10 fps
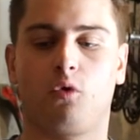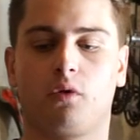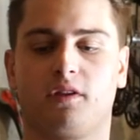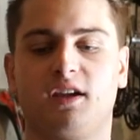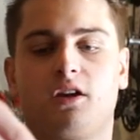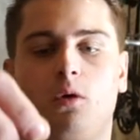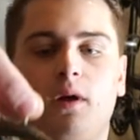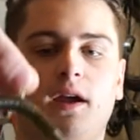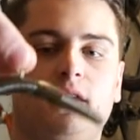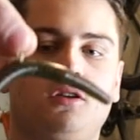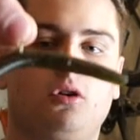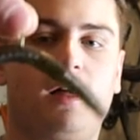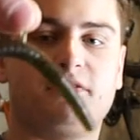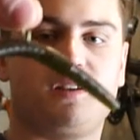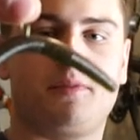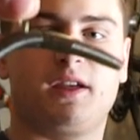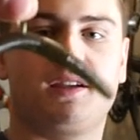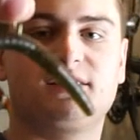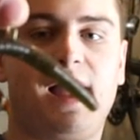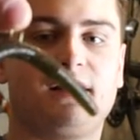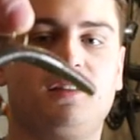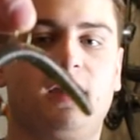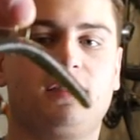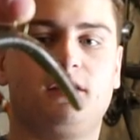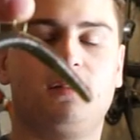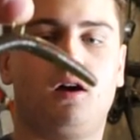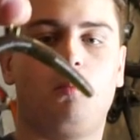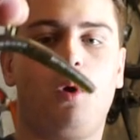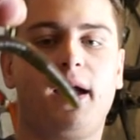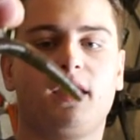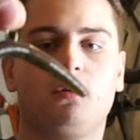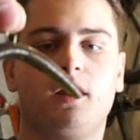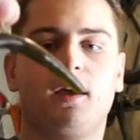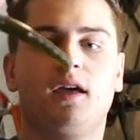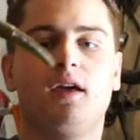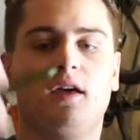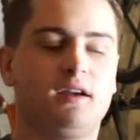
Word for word: for the Neko rig, you'll have something exactly like the um, wacky rig,